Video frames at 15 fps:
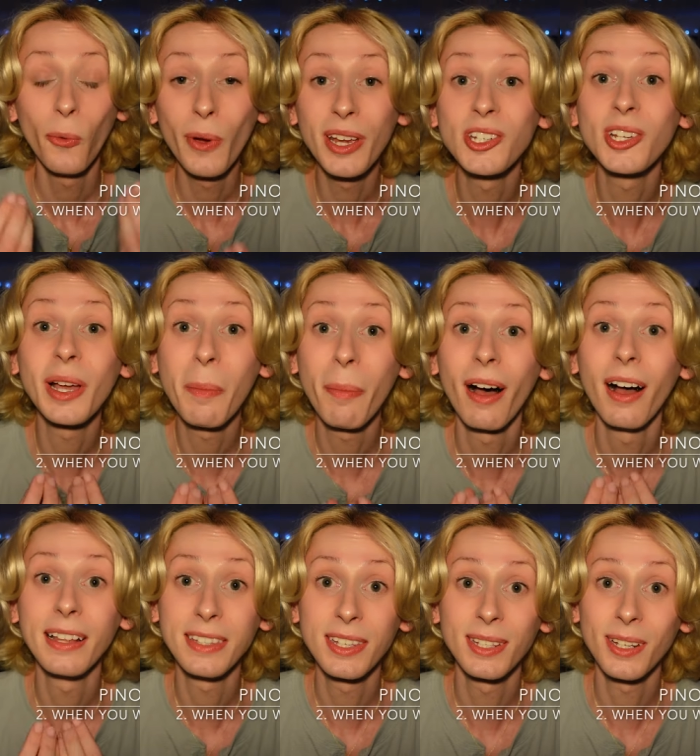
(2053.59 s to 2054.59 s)
wishing
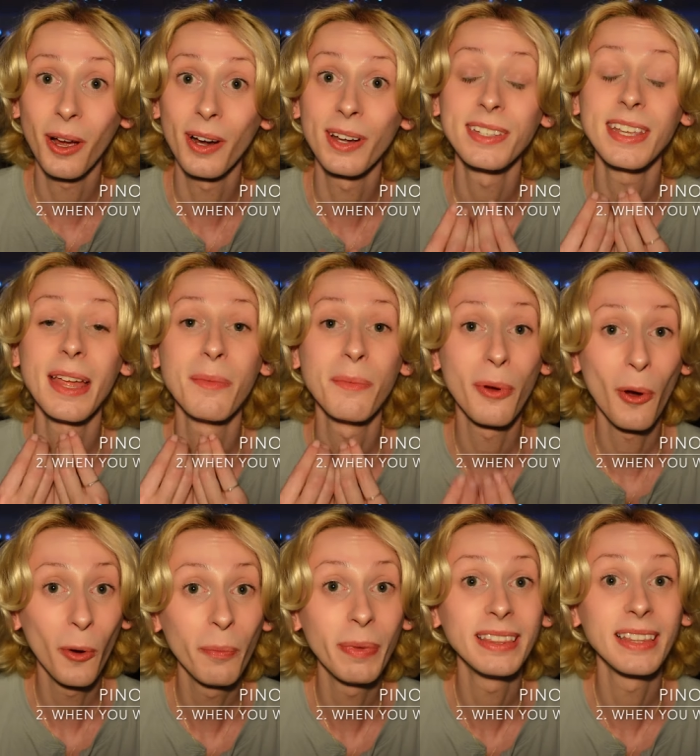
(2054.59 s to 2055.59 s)
upon stars and
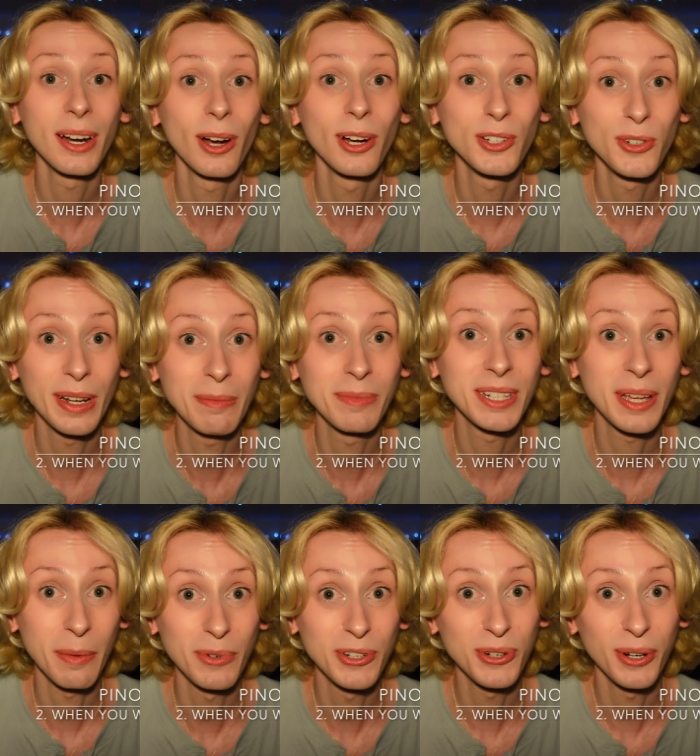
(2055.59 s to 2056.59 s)
hoping that our dreams
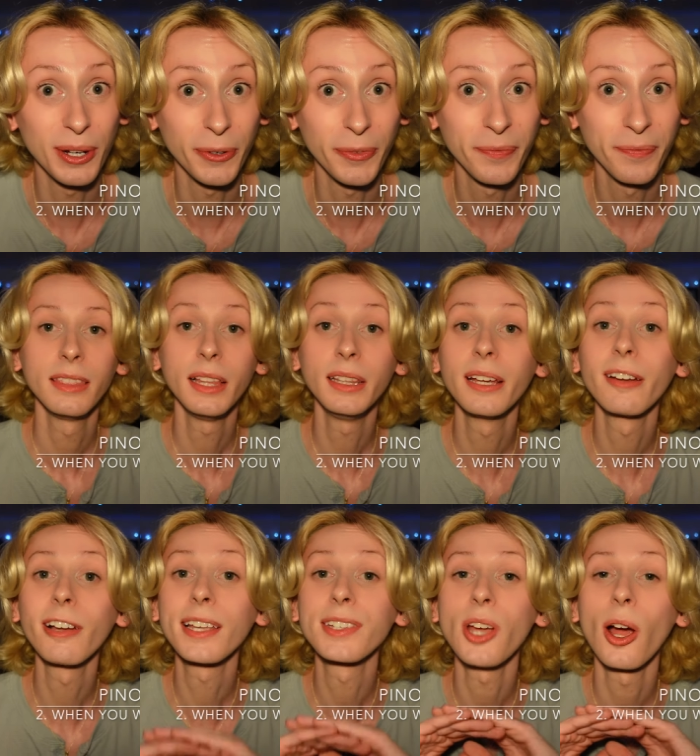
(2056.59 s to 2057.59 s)
come true. The
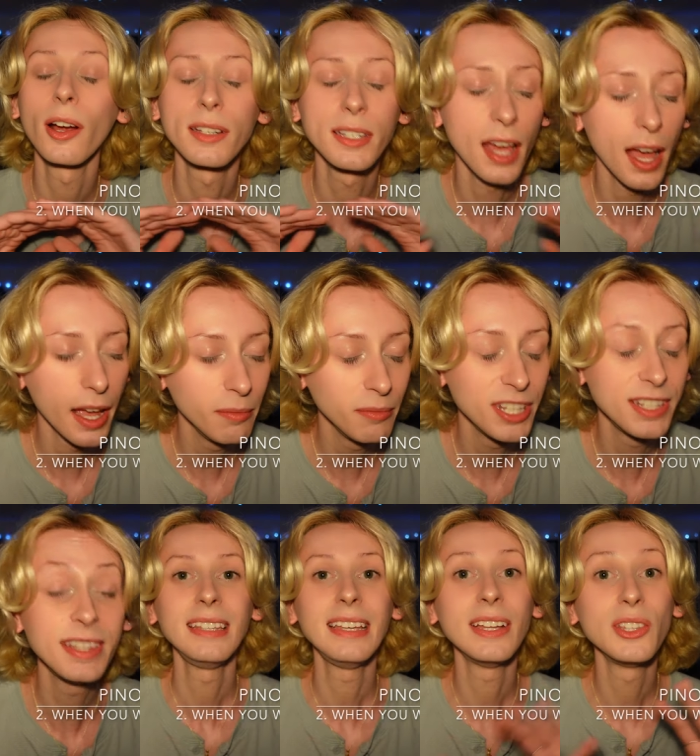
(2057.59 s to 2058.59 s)
lyrics are timeless,
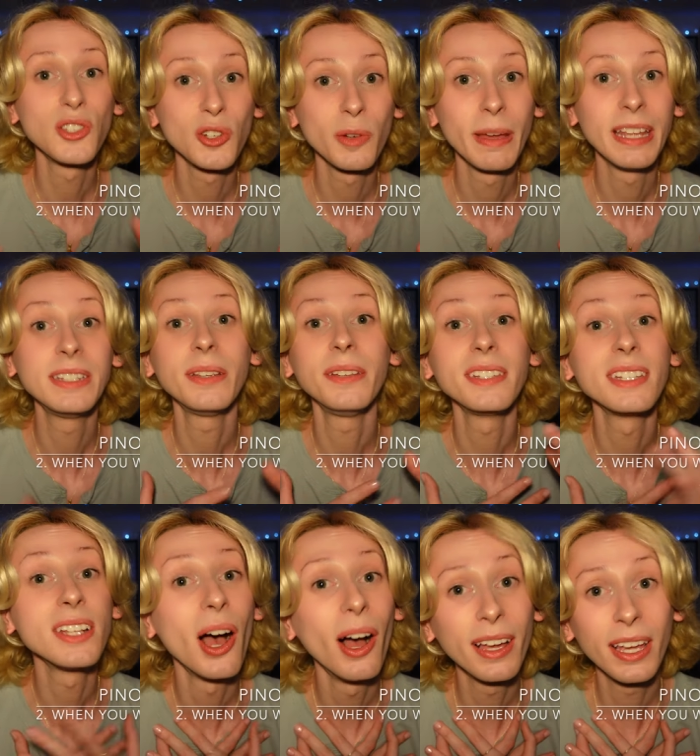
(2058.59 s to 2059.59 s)
the instrumentals
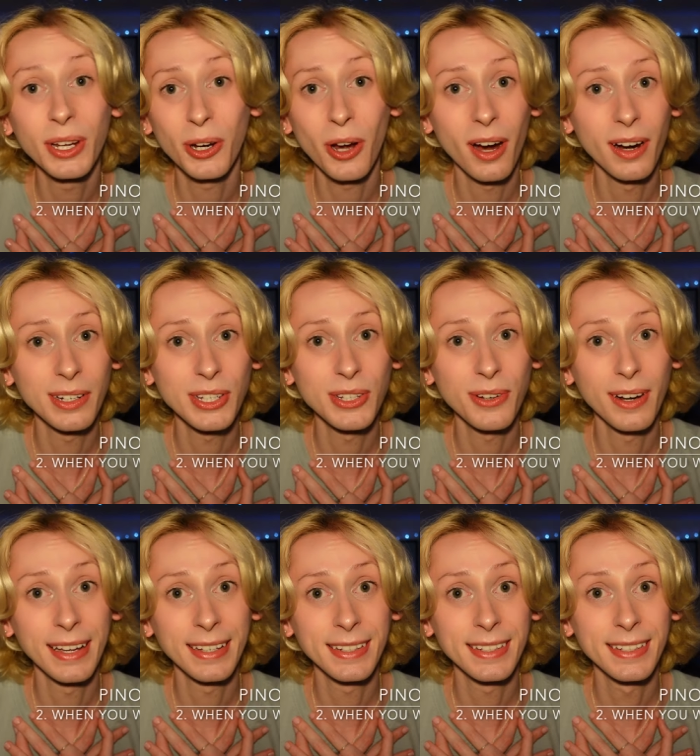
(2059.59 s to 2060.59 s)
tug at your
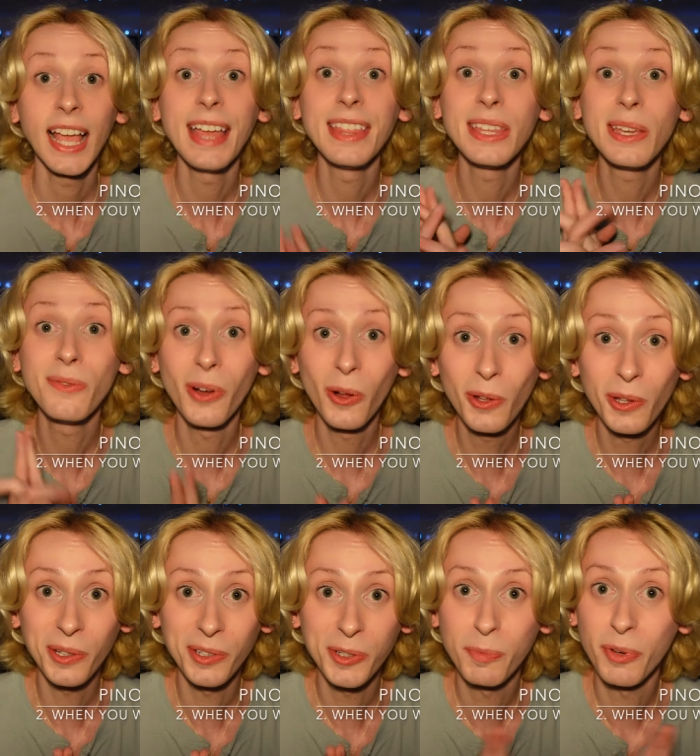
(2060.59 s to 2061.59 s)
heartstrings, and the
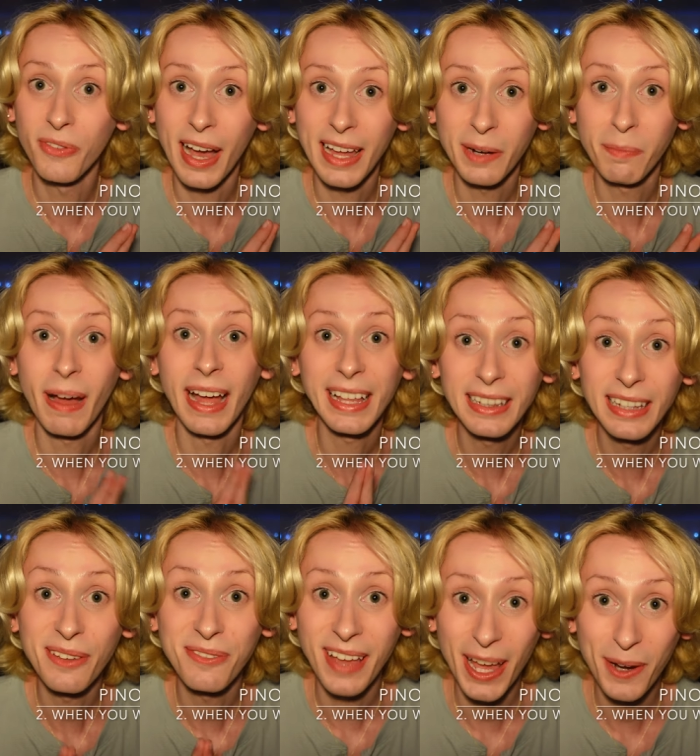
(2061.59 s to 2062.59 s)
vocals provided by
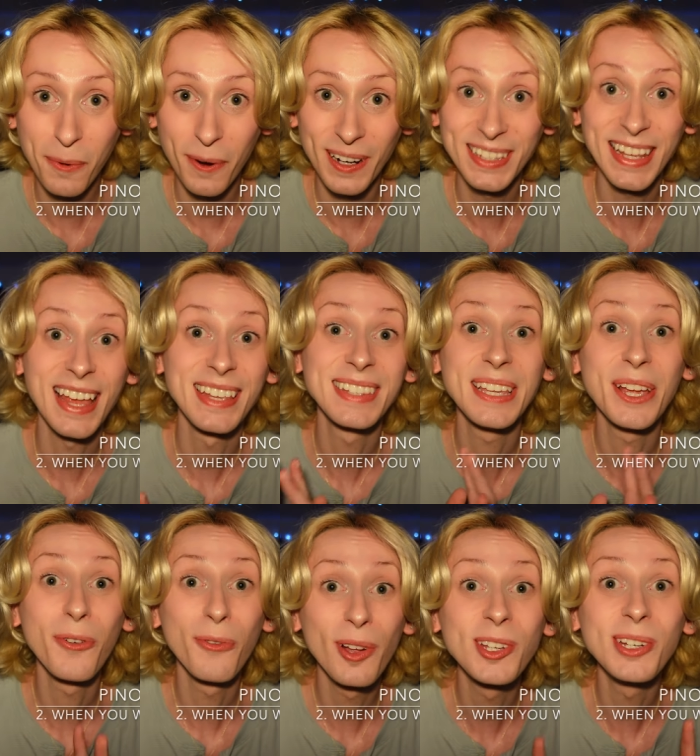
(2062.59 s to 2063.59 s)
Cliff Edwards as the
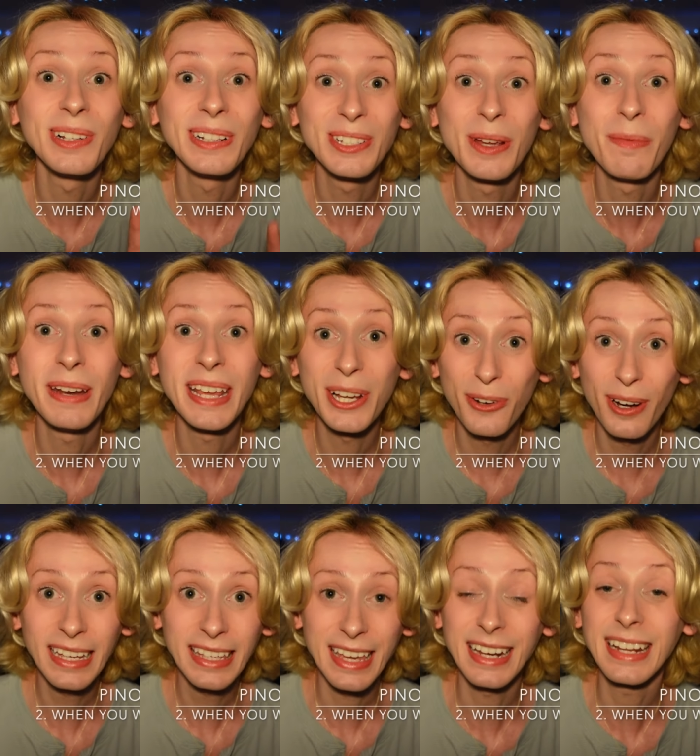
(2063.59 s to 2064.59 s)
original Jiminy
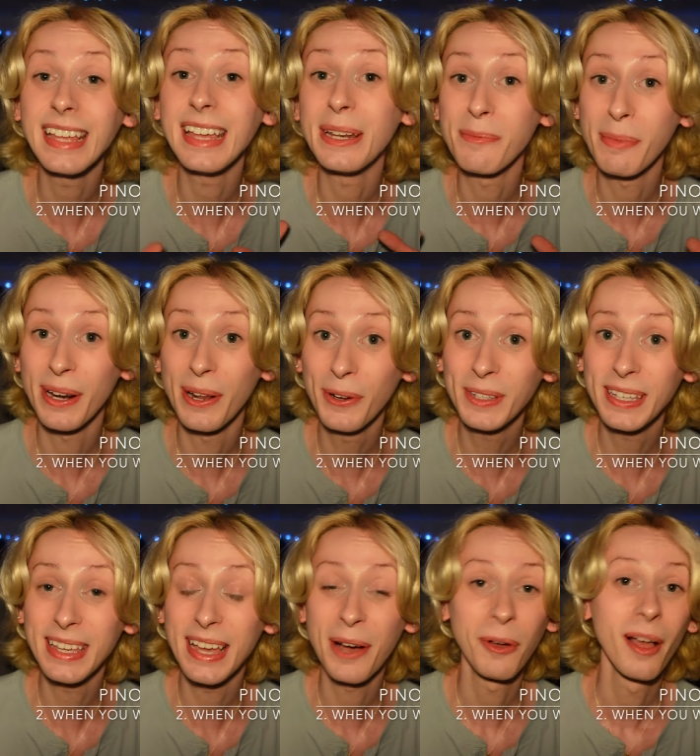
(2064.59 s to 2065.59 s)
Cricket in
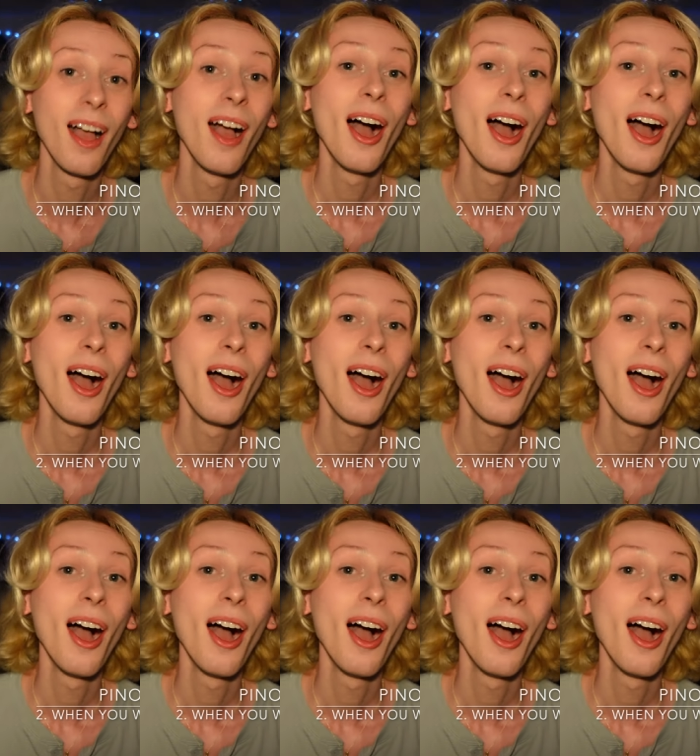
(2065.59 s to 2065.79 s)
Pinocchio